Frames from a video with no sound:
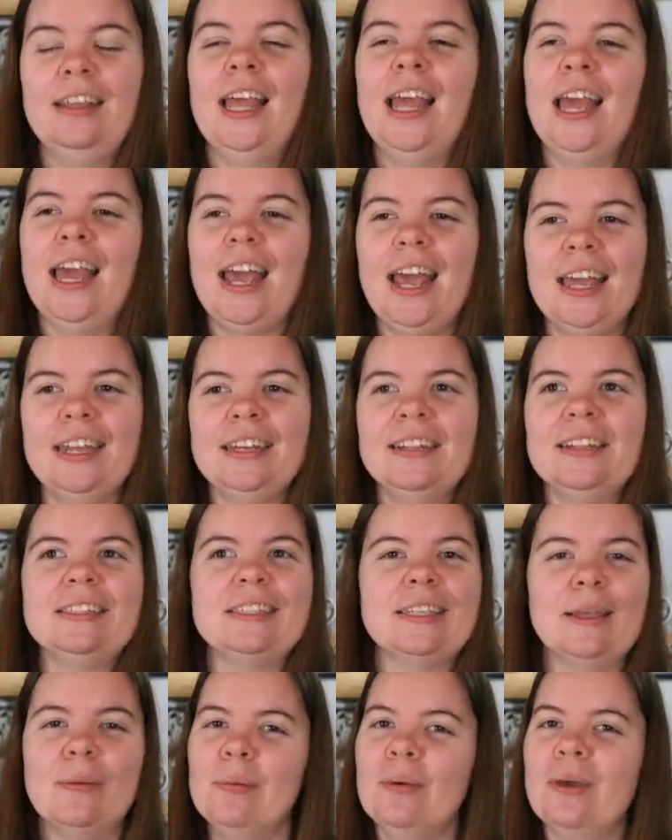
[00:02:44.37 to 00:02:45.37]
And at
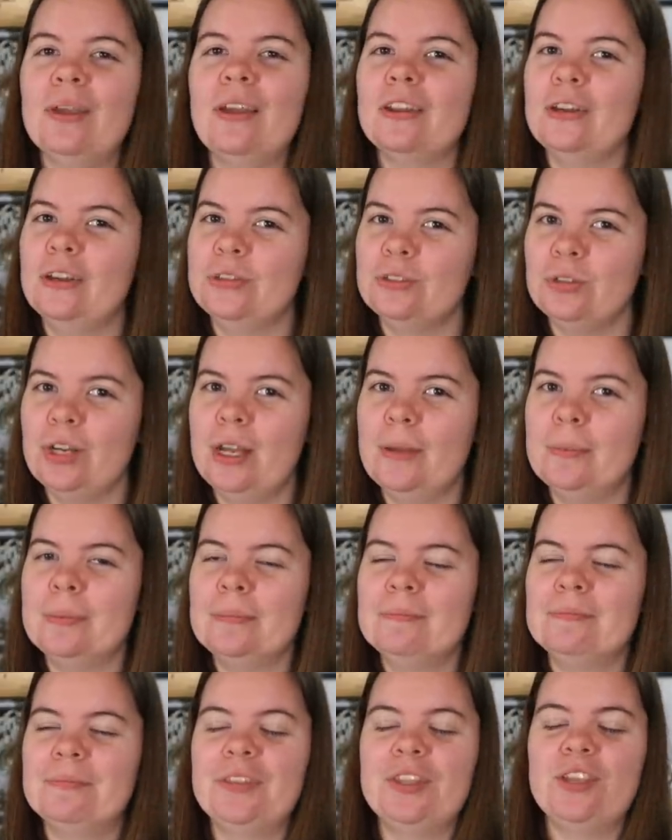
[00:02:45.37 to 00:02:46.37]
some point on your
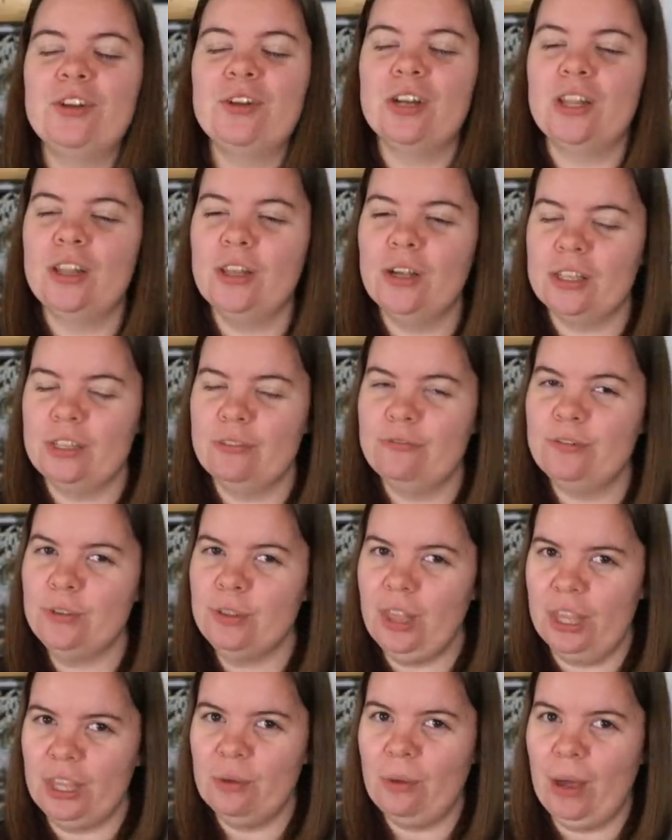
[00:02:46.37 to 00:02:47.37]
trip, you're gonna look at the
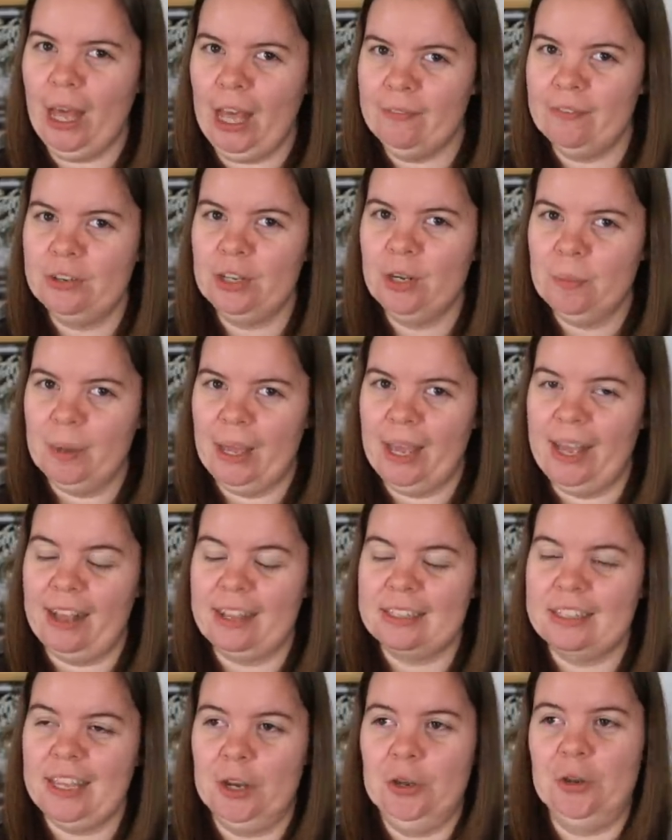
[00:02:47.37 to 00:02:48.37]
food that you have in your
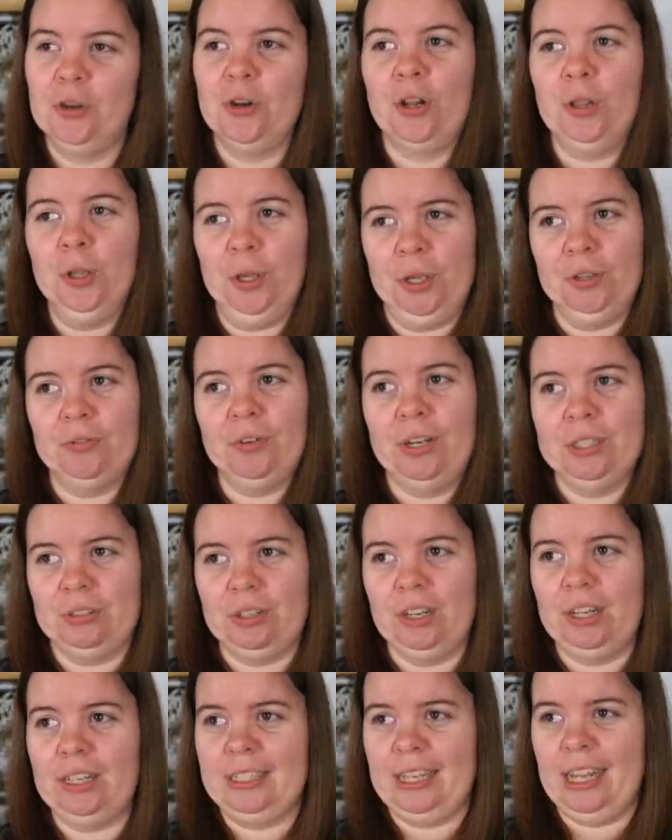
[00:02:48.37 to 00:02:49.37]
bags and you're gonna look at the restaurant in